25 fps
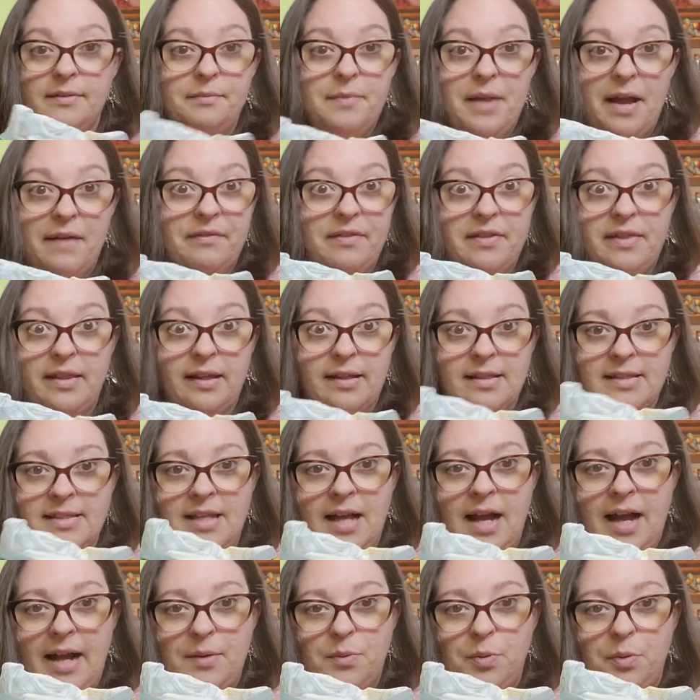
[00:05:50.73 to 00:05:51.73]
Everything
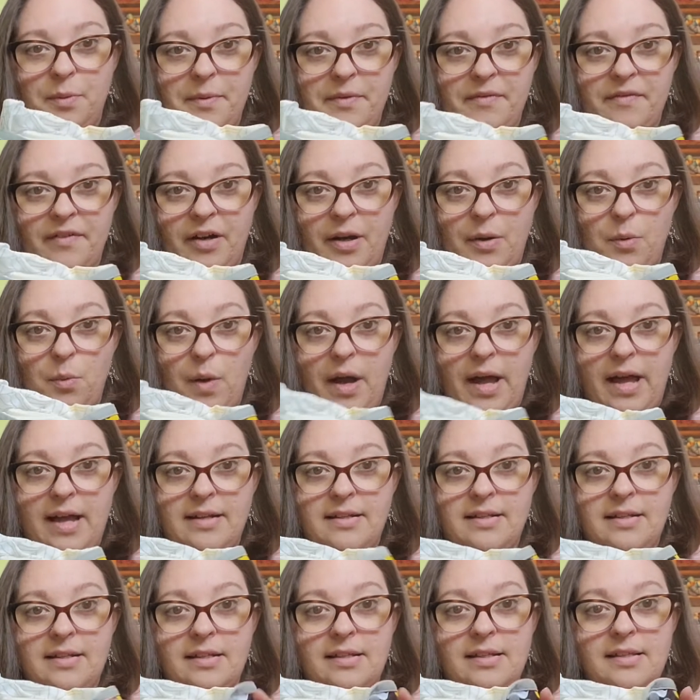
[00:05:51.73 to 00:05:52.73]
inside will be very
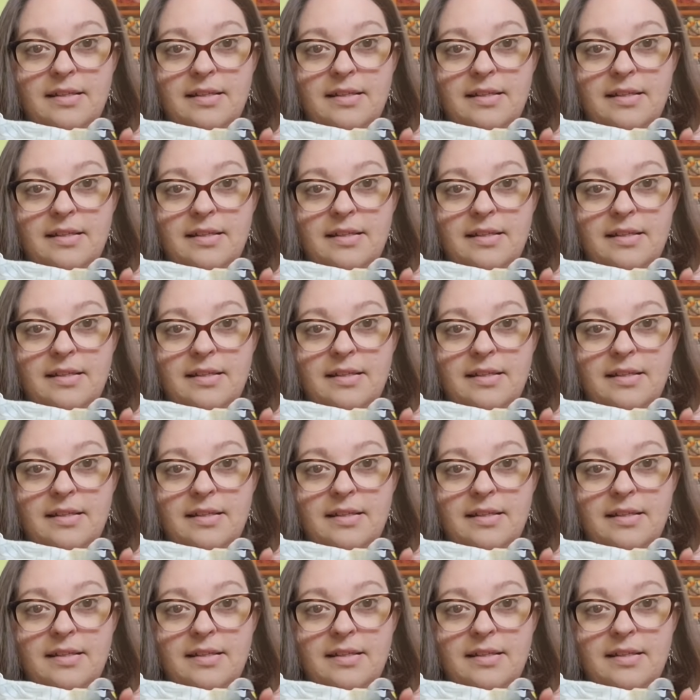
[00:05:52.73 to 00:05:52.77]
wet.